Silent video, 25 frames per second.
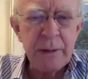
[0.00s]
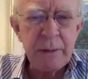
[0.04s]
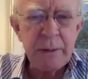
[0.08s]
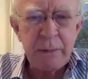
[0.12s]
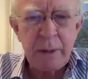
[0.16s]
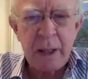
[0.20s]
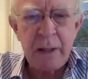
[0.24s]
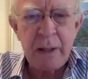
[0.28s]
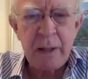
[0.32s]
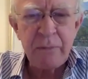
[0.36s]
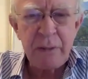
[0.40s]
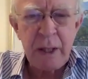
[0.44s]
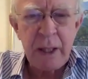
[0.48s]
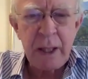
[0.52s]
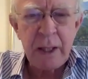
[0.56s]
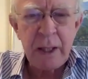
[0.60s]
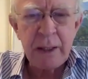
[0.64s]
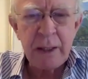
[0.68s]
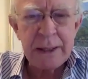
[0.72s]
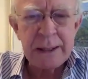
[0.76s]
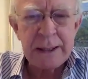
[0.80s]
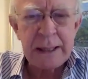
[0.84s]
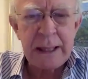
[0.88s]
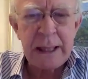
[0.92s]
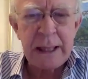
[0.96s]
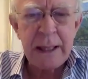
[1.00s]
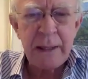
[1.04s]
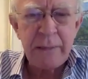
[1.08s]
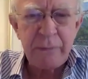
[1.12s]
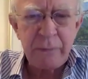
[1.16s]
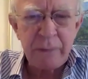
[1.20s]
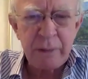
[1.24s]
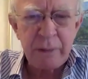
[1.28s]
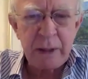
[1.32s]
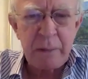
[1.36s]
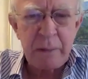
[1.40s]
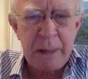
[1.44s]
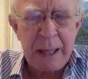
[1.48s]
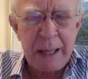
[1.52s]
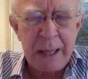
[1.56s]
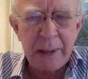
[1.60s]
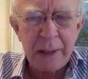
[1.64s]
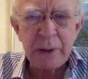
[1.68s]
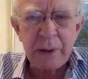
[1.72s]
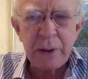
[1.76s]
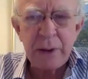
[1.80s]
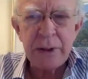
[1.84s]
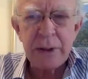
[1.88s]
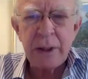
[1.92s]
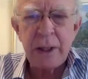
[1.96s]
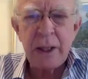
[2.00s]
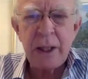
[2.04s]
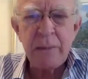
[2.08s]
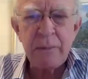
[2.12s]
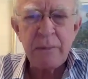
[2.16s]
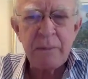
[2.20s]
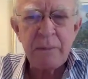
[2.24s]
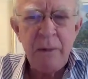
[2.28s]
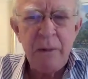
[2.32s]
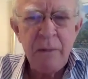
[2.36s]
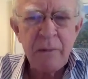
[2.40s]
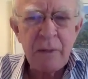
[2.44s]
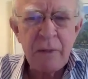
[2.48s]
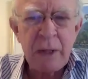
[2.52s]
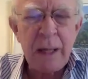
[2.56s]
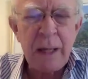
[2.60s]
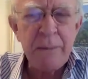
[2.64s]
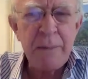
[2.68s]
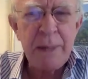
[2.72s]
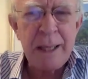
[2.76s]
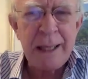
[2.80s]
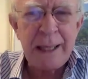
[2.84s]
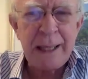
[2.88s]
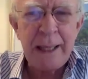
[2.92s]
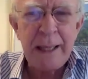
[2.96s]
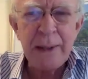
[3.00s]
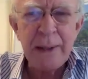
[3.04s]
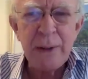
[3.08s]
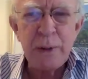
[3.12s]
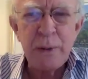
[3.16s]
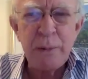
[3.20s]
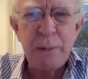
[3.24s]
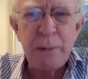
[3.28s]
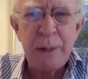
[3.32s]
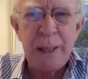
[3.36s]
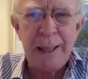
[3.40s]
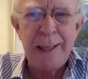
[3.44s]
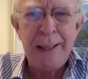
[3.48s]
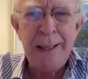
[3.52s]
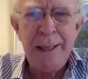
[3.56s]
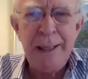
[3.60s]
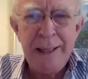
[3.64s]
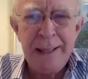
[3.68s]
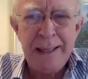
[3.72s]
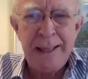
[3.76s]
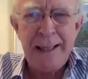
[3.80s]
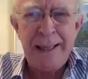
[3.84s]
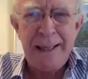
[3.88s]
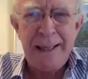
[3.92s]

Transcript: and I've now descended from the mountains and I'm come back in to be